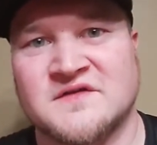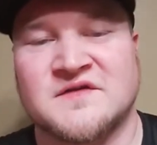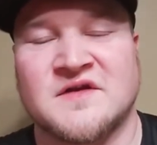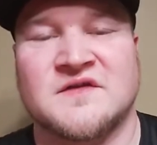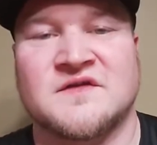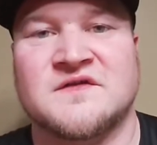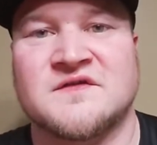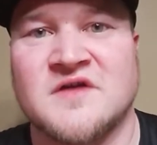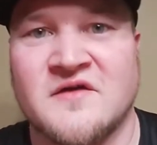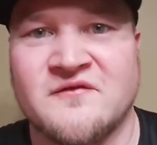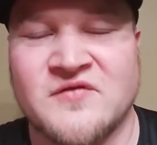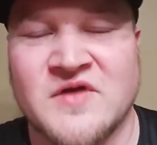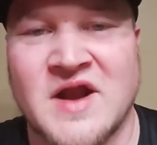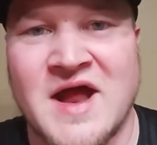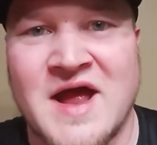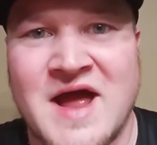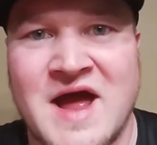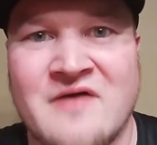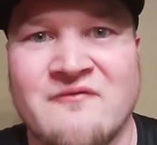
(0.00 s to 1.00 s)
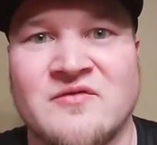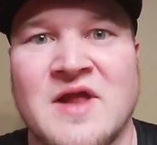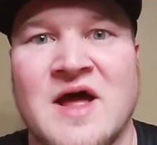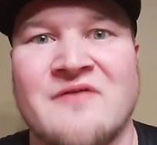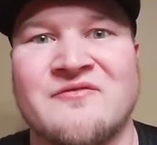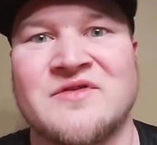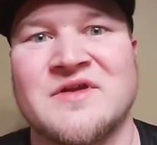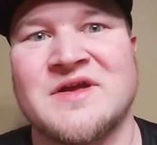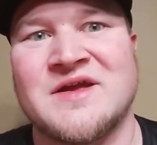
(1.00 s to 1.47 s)
cent stuff that I have
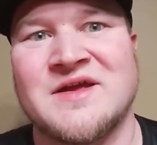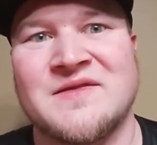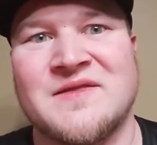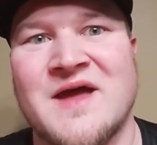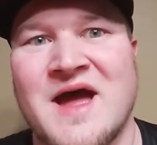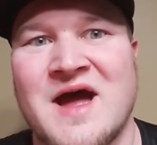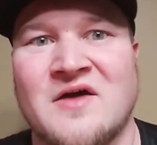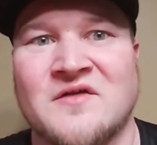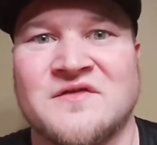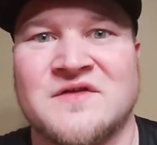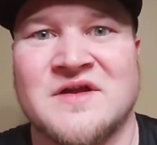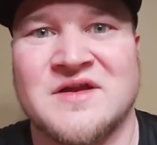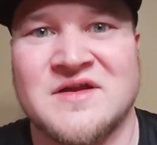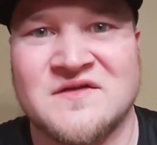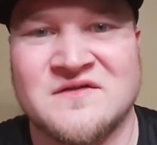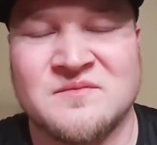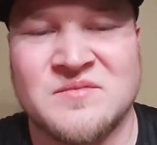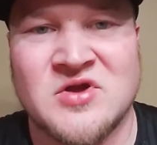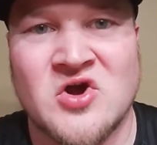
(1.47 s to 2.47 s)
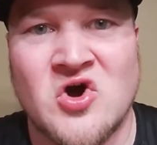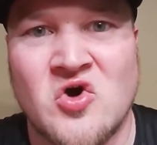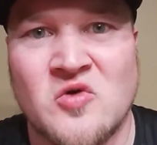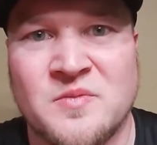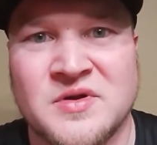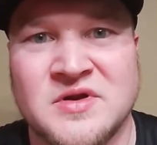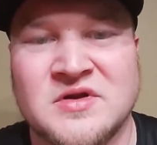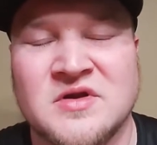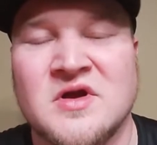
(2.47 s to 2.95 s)
left in the house that needs to be
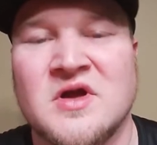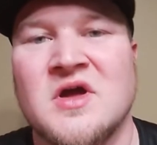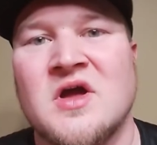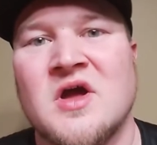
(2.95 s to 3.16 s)
opened.